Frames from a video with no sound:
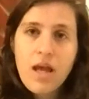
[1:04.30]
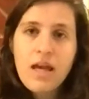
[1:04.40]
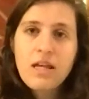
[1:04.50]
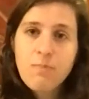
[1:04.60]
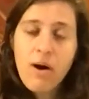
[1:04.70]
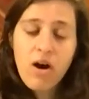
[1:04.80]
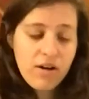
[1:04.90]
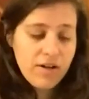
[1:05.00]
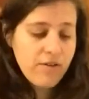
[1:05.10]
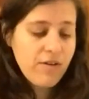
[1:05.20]
is
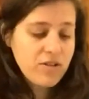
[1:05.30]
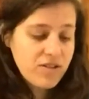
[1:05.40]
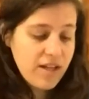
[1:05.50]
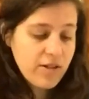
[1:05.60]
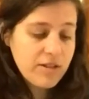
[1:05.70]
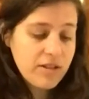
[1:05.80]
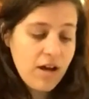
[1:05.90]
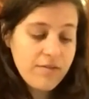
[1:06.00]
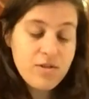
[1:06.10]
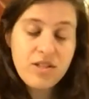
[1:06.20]
part of our sacred
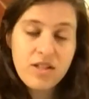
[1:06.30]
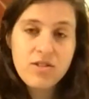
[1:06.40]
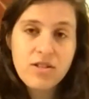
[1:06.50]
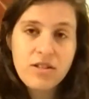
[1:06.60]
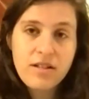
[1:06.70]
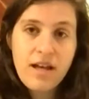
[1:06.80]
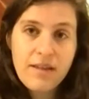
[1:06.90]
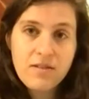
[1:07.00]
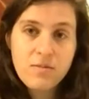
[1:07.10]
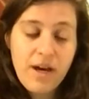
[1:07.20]
conversation at
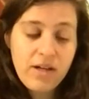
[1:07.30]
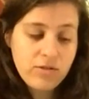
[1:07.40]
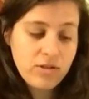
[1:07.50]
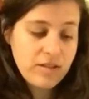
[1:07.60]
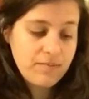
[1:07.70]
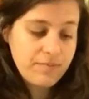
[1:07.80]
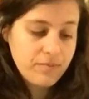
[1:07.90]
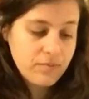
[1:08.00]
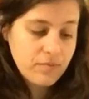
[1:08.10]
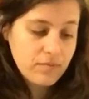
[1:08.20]
this boundary.
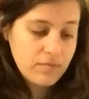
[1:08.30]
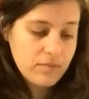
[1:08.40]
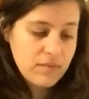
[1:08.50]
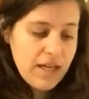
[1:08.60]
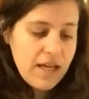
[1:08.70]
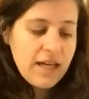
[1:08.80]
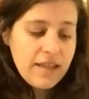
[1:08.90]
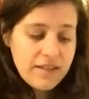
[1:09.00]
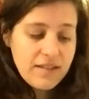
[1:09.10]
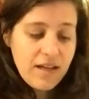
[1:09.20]

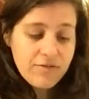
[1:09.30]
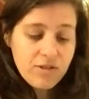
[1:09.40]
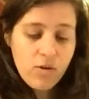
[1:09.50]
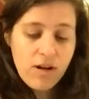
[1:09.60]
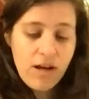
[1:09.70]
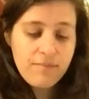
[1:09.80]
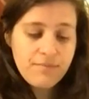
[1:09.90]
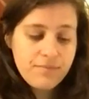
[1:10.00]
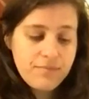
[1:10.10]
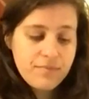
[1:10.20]
In
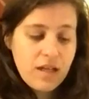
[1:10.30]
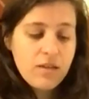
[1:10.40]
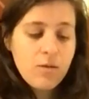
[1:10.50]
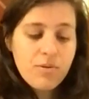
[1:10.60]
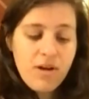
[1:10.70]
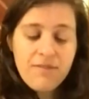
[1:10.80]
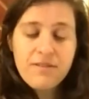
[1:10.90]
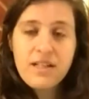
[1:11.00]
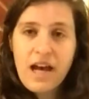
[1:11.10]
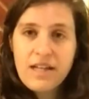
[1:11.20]
this,
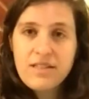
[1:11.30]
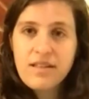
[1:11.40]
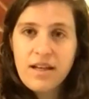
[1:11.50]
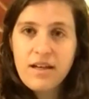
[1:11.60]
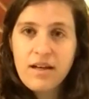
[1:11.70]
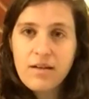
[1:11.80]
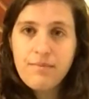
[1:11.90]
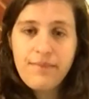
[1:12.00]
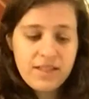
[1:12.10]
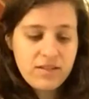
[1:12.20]
prophet
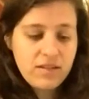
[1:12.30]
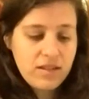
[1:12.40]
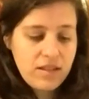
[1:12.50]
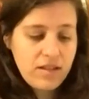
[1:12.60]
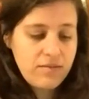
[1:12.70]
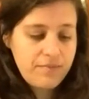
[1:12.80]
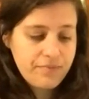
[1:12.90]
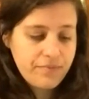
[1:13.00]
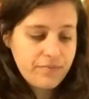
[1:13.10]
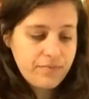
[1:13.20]
Isaiah makes clear